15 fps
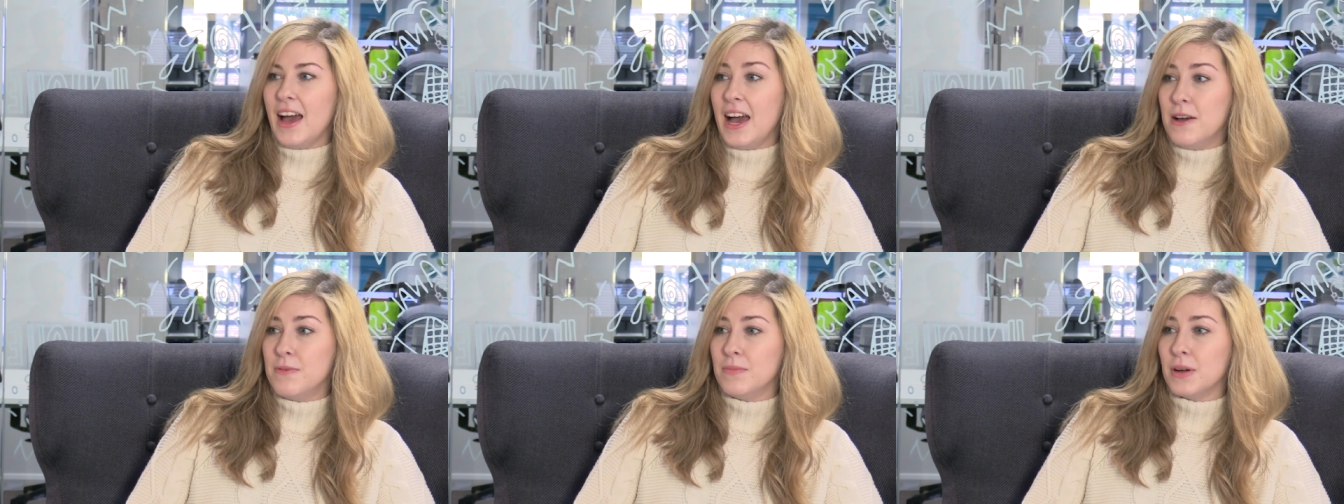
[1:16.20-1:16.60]

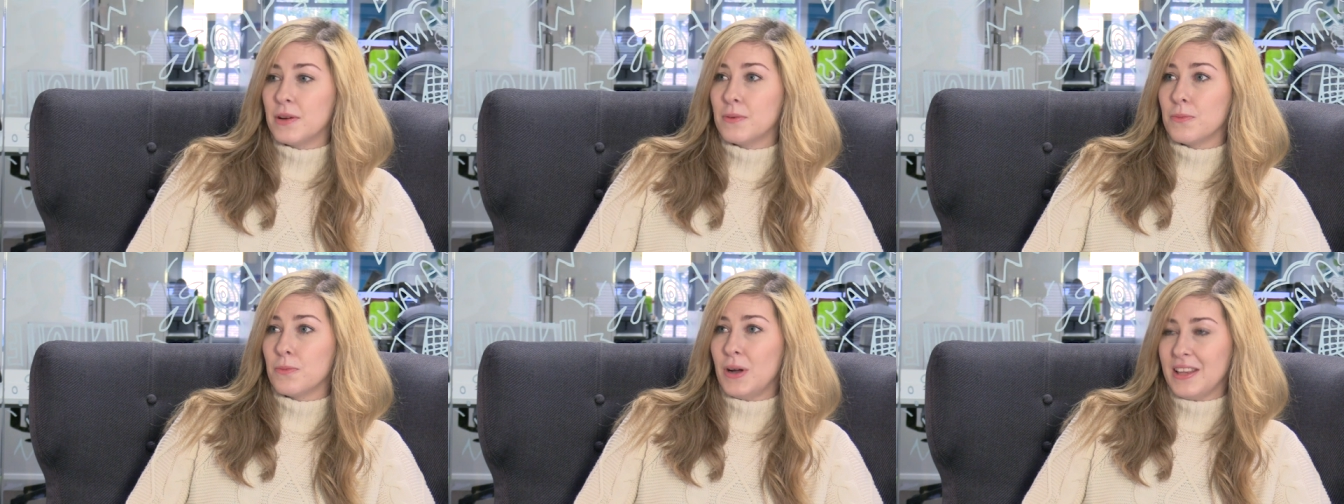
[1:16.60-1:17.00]

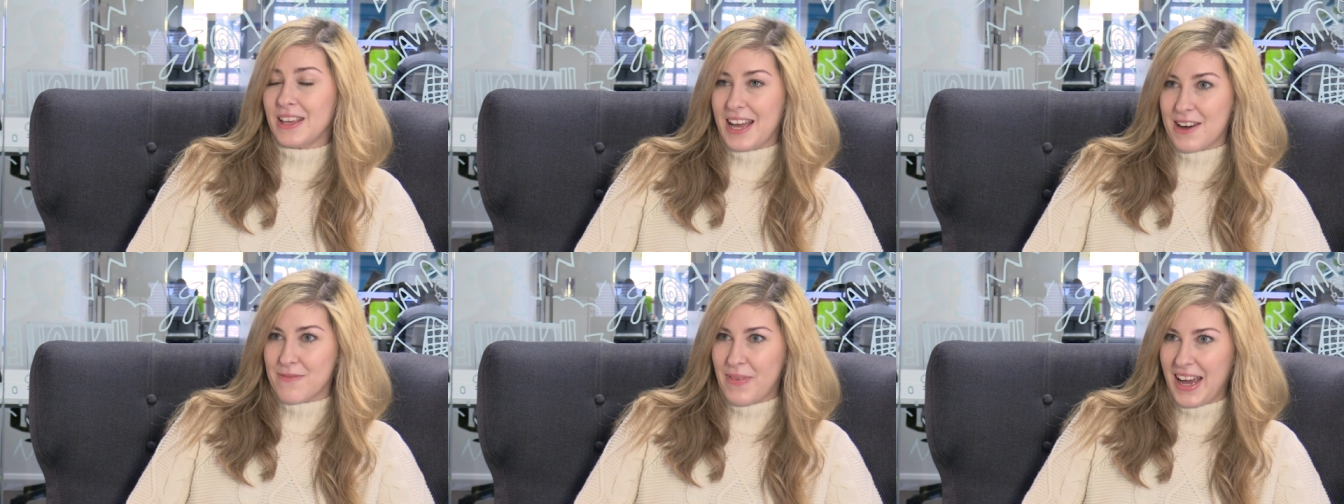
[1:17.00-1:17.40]
When
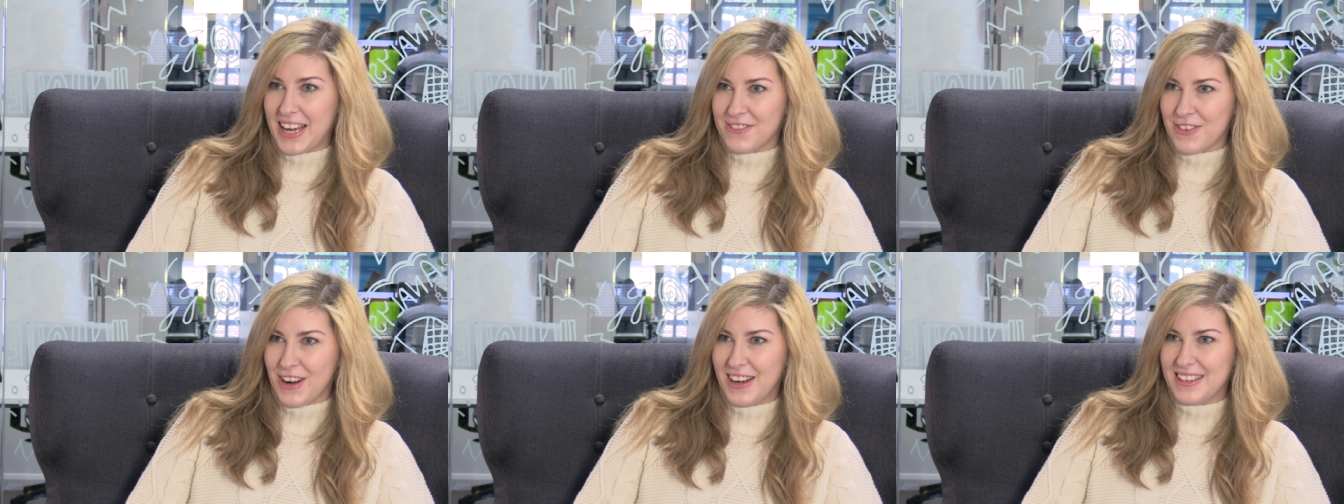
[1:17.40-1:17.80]
the
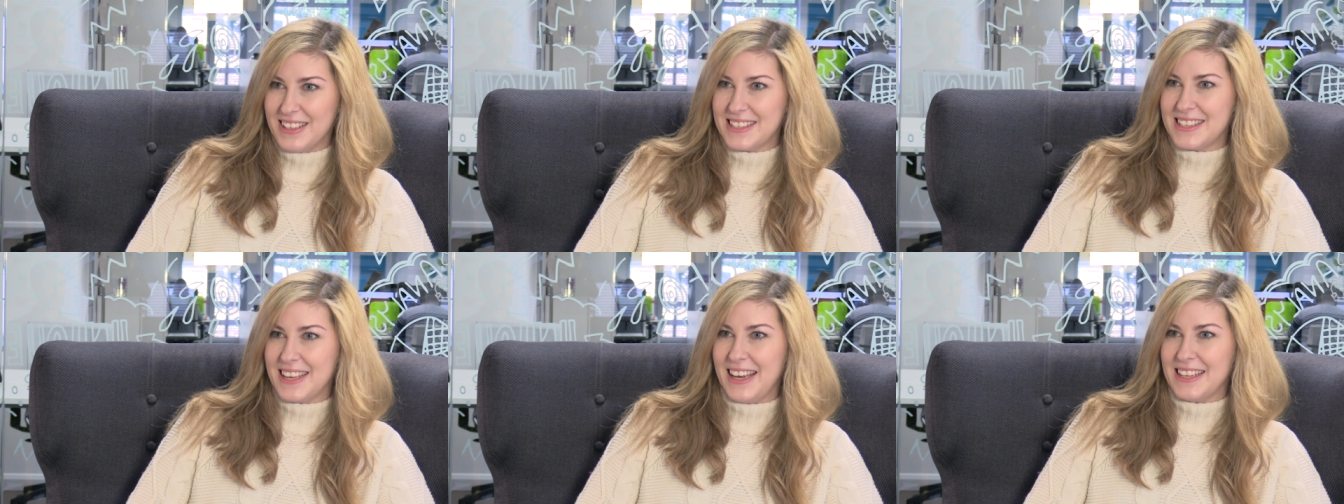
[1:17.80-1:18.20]
campaign
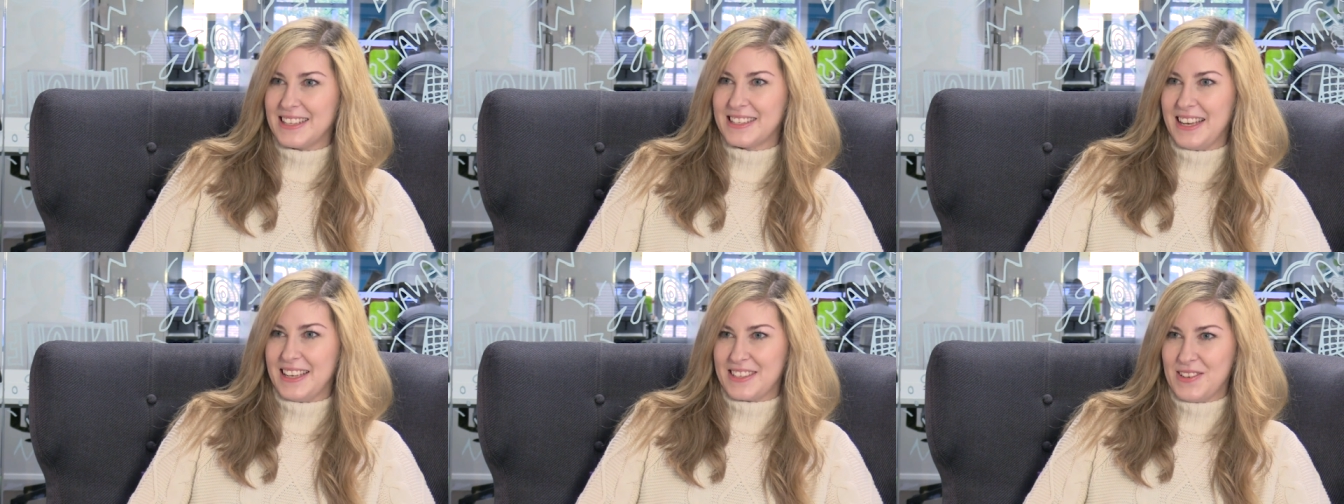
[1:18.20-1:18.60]
runs,
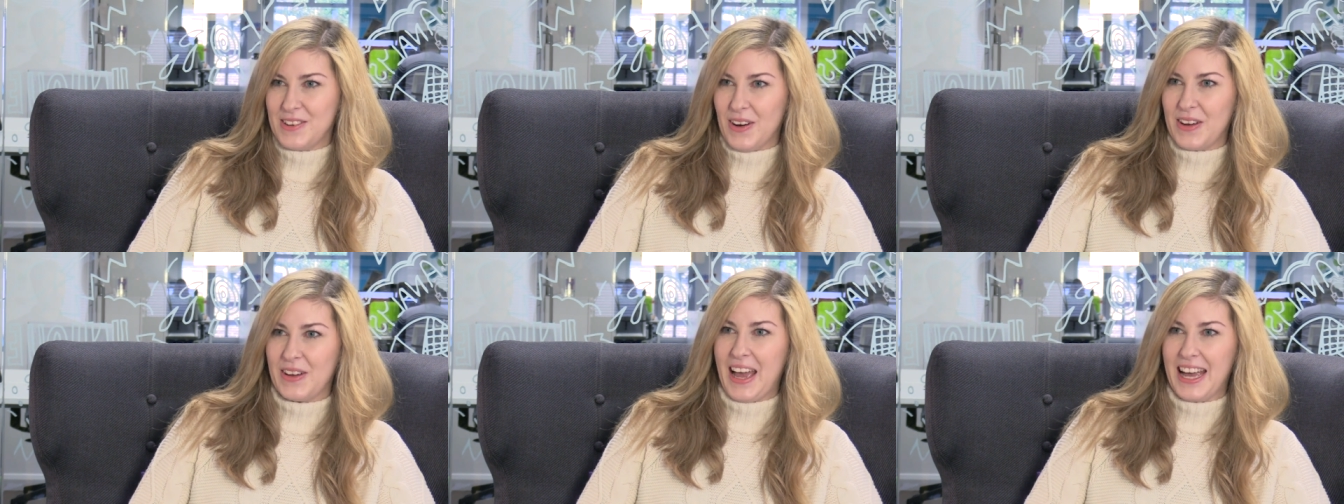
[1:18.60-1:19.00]
it's
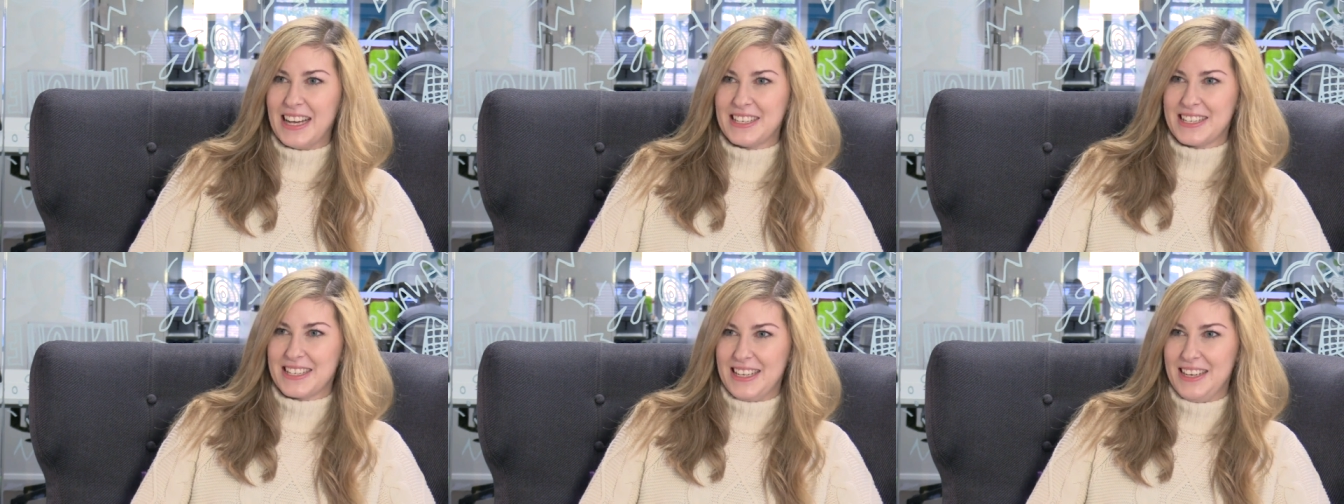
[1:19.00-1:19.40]
not
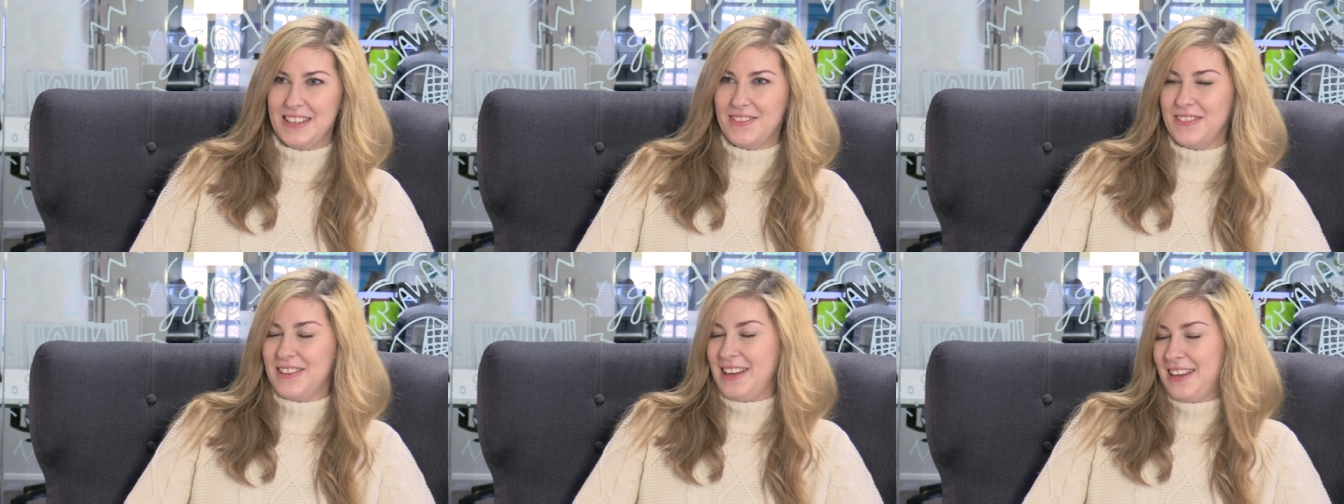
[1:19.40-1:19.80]
okay just
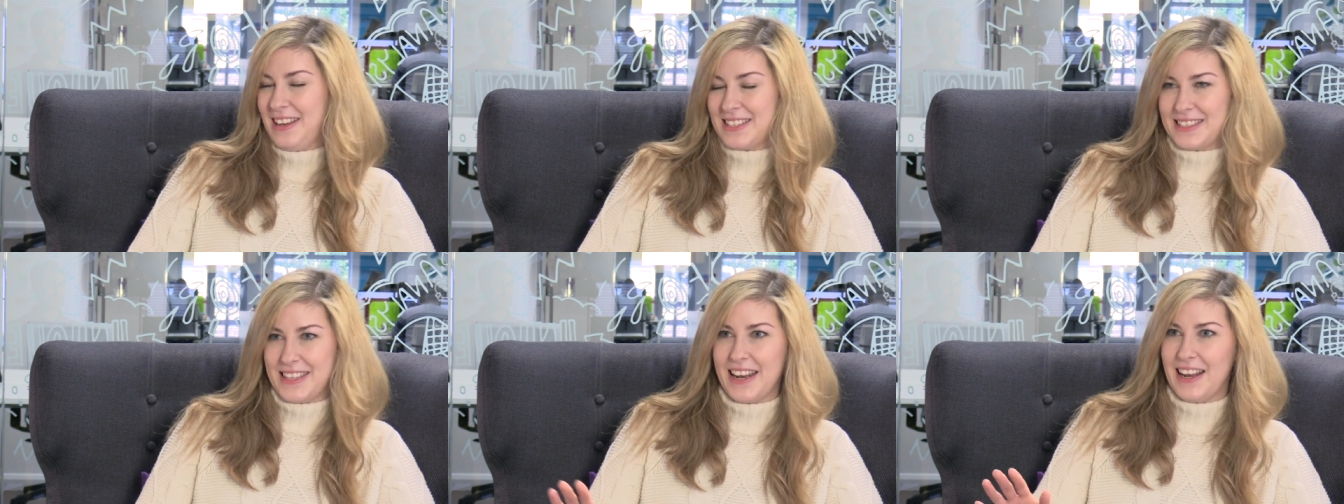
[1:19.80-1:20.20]
to
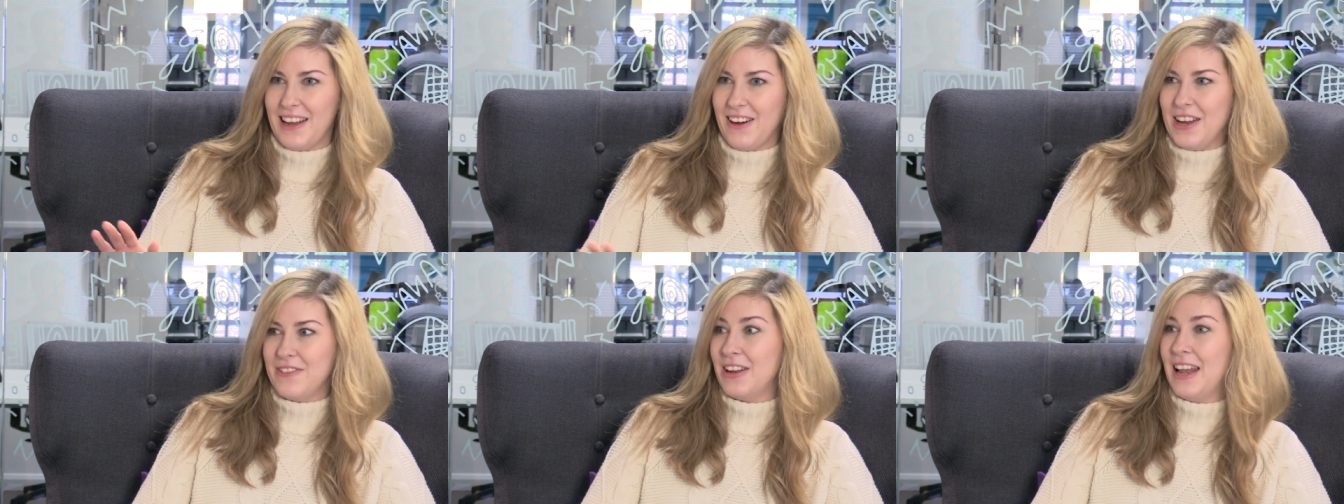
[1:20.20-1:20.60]
set it
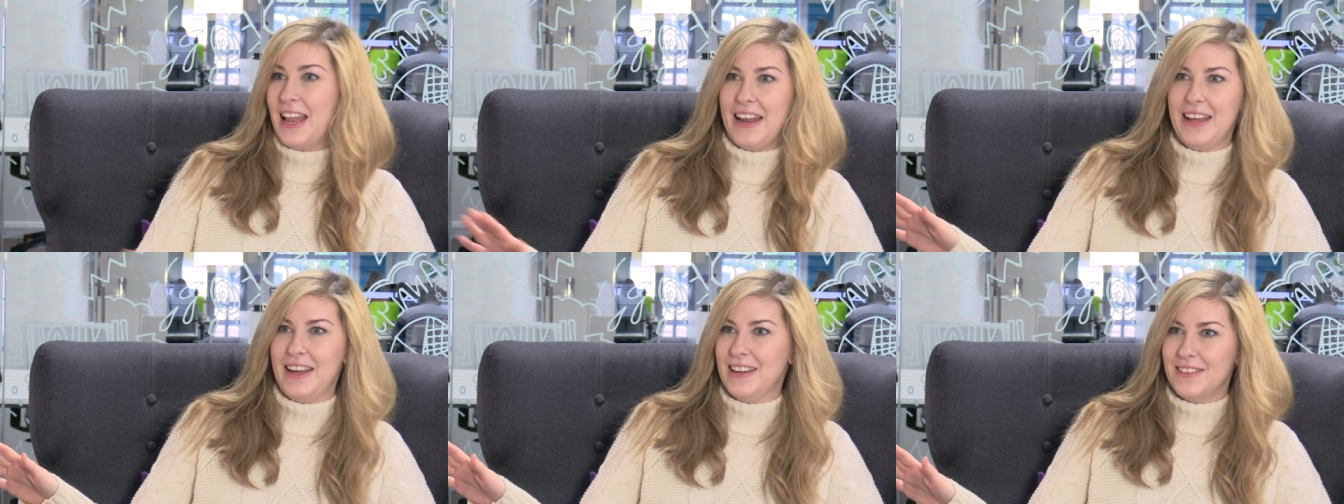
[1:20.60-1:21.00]
live and
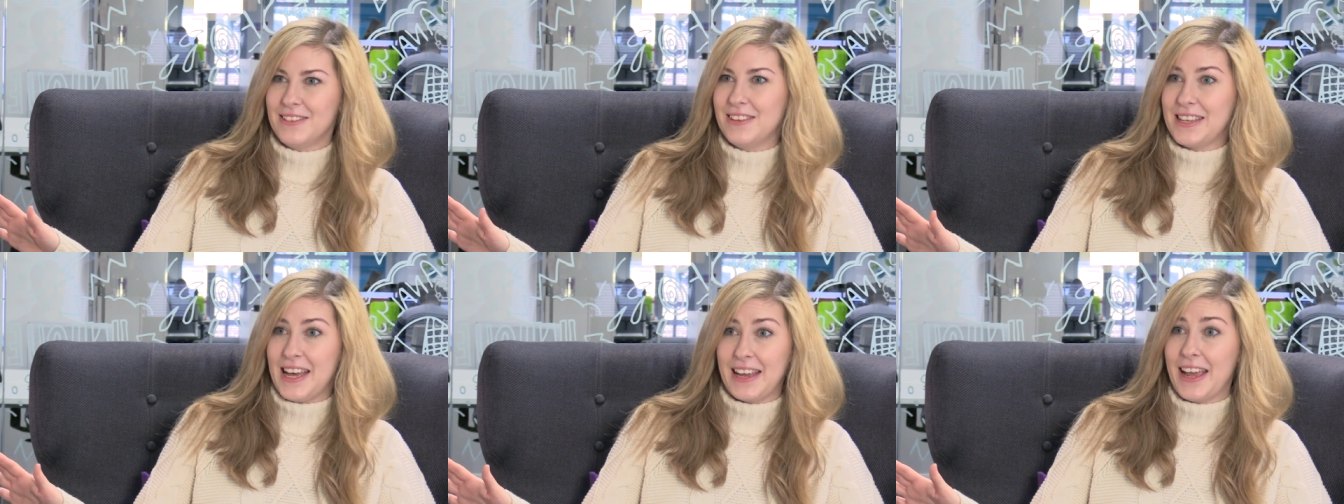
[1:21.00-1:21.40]
let it
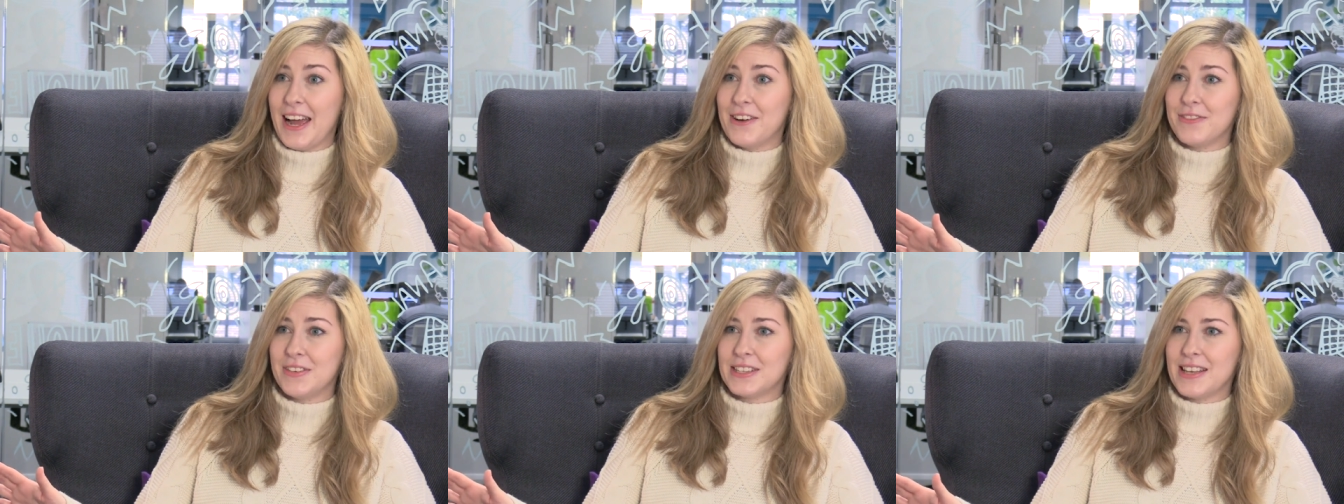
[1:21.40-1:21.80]
take
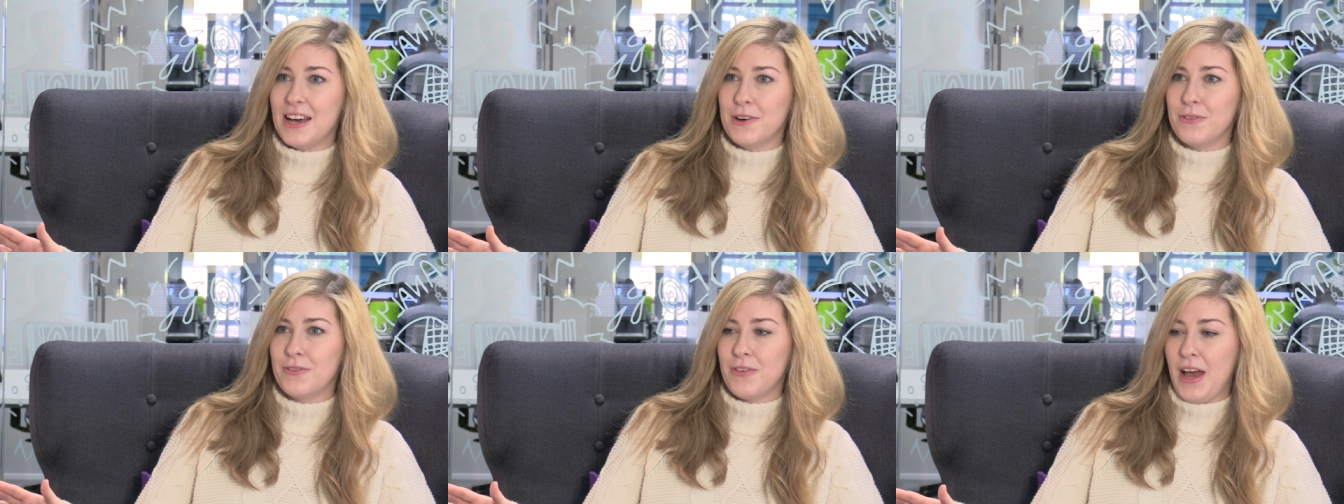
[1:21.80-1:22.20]
care of
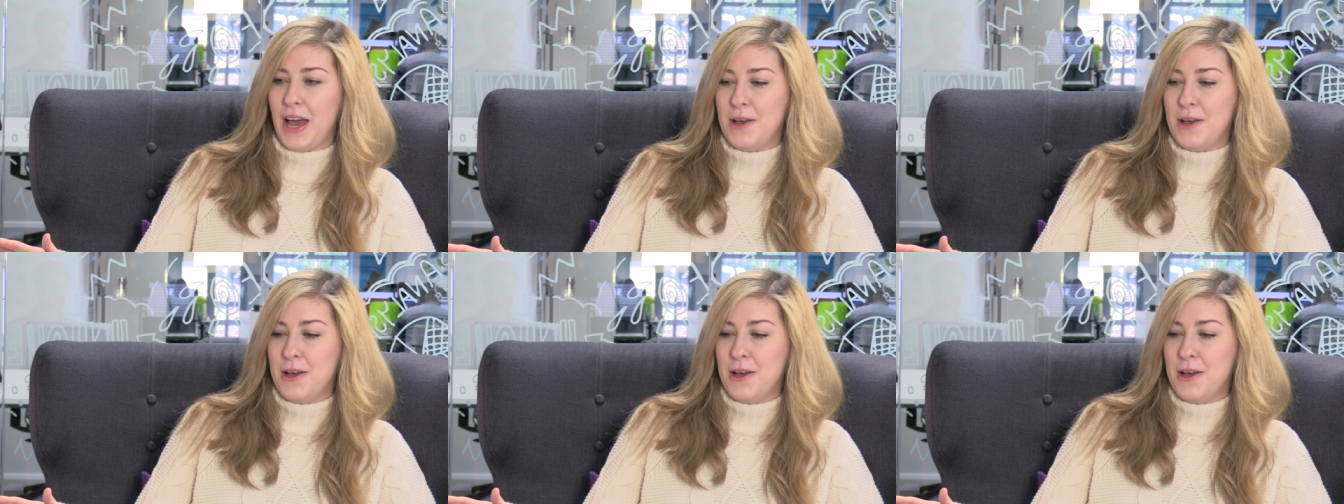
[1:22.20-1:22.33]
itself.